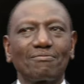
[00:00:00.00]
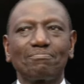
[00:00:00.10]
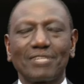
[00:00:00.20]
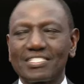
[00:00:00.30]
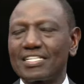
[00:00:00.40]

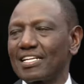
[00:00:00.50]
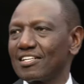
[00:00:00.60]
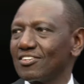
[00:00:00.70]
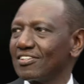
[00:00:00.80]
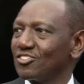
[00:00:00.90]

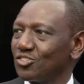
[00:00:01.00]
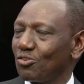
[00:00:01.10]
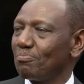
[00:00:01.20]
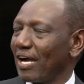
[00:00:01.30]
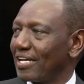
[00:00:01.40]
President Joe
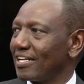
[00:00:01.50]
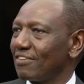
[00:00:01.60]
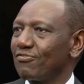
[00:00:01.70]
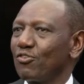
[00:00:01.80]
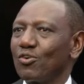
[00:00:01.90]

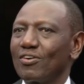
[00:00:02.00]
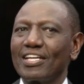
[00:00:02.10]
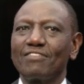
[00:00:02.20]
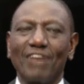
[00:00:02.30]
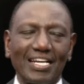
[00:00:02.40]
Biden for
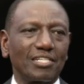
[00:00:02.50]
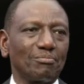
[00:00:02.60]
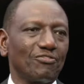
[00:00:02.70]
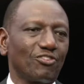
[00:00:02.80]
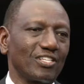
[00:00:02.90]
inviting
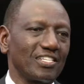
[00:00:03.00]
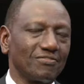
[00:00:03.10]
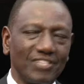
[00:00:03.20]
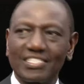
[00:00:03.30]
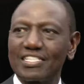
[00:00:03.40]
me for this
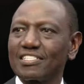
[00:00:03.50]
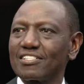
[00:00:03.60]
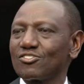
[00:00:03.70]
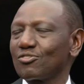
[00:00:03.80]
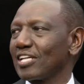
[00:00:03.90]
visit
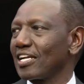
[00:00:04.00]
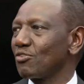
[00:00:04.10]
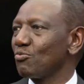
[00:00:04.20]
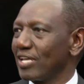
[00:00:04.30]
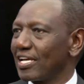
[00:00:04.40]
so
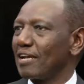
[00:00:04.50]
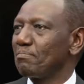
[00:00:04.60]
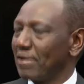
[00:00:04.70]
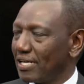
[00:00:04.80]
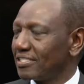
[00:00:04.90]
that we can
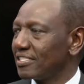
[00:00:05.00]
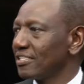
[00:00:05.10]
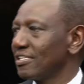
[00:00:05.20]
build